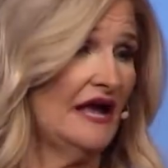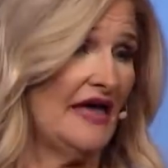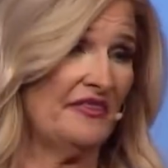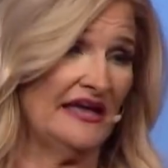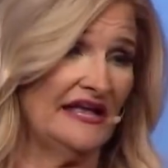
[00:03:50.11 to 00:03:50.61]

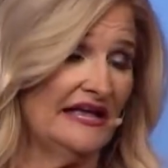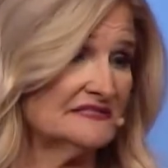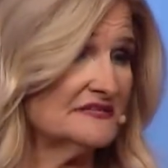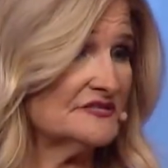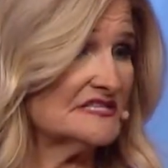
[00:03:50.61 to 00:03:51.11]
And they get
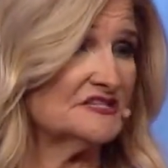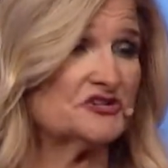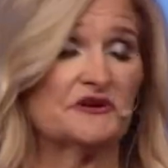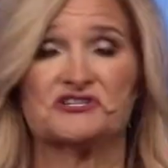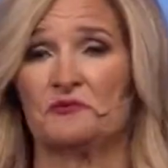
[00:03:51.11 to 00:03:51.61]
to a
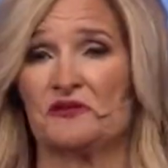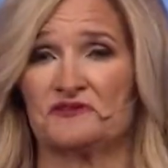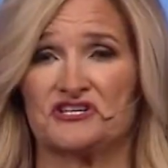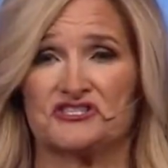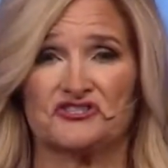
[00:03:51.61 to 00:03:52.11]
situation where they're
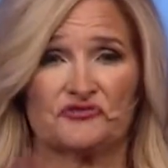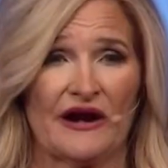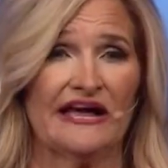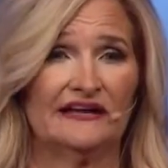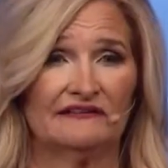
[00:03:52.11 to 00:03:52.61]
just drained.